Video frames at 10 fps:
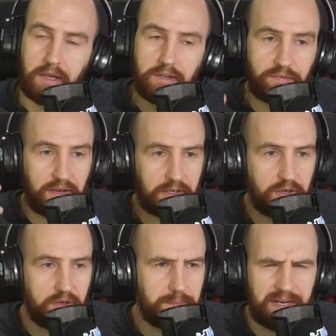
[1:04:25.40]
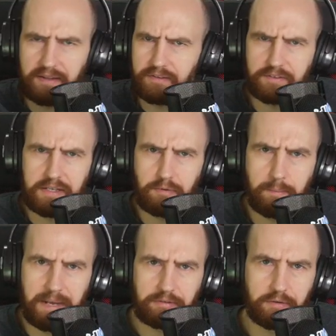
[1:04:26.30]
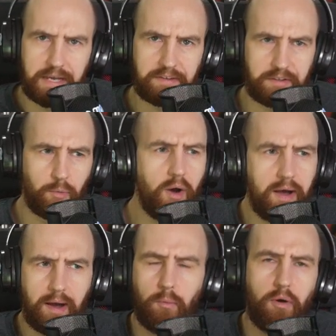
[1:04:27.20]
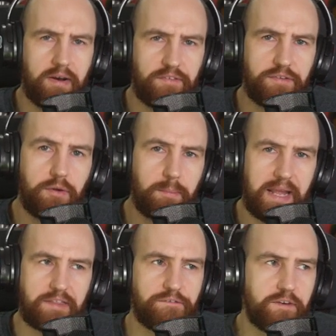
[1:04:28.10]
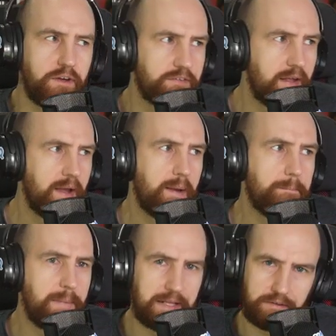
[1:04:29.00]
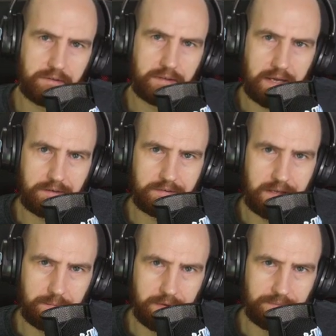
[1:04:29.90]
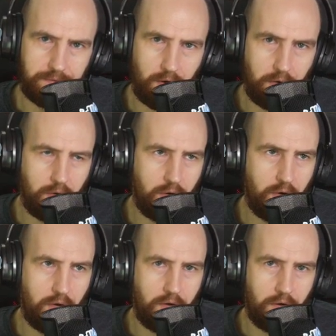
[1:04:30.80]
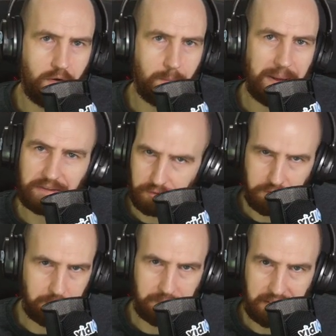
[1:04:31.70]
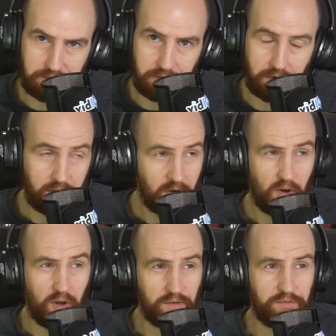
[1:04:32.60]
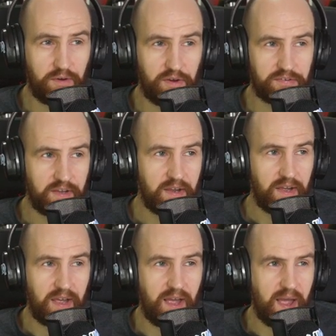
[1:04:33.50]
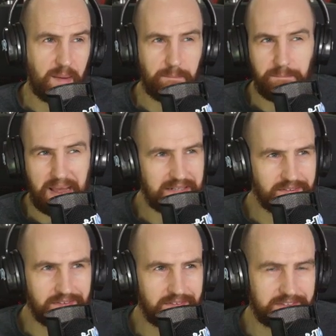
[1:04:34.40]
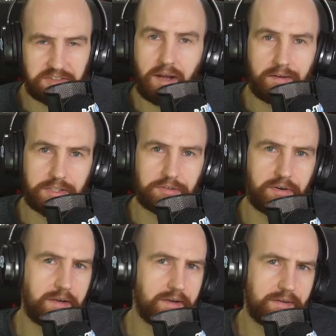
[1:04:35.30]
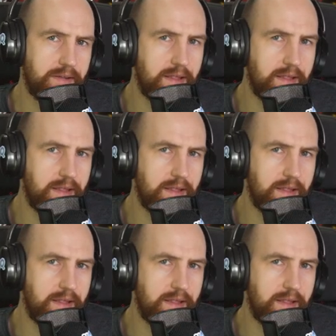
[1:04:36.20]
So that could have been, as you said, you were metal casting. What, what if you made the first metal lightsaber, or metal gun blaster, or the first uh, metal star destroyer?